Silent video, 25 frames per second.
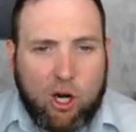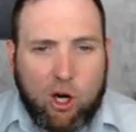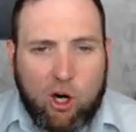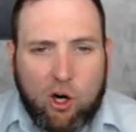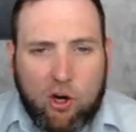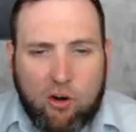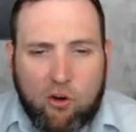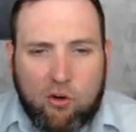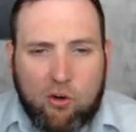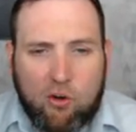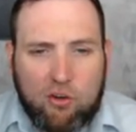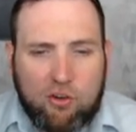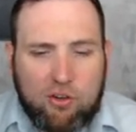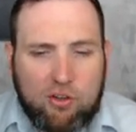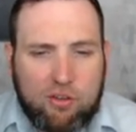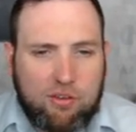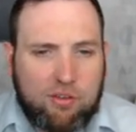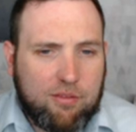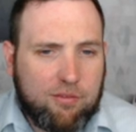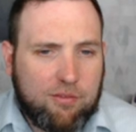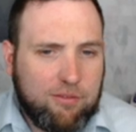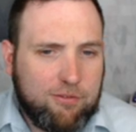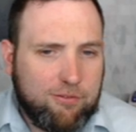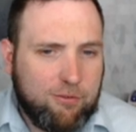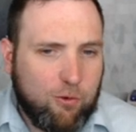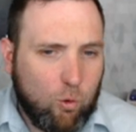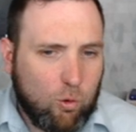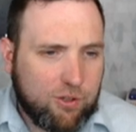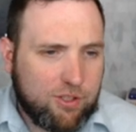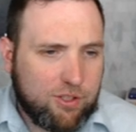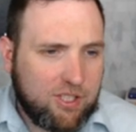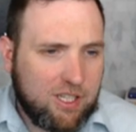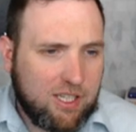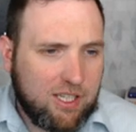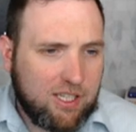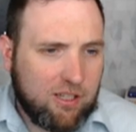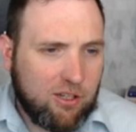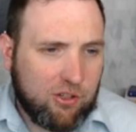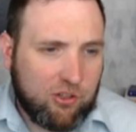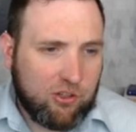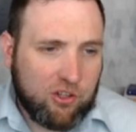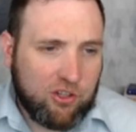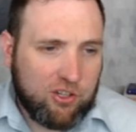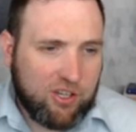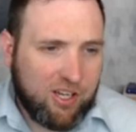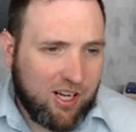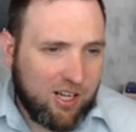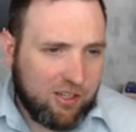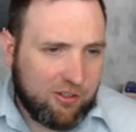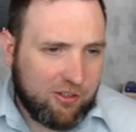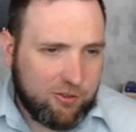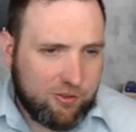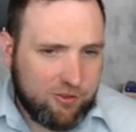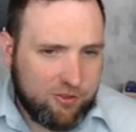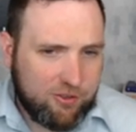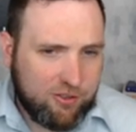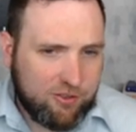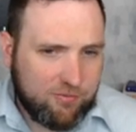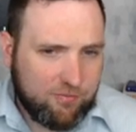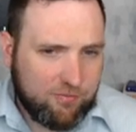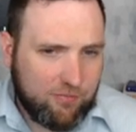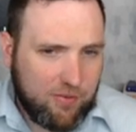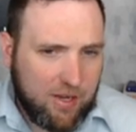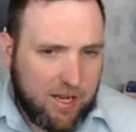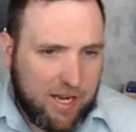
earned fourteen hundred dollars.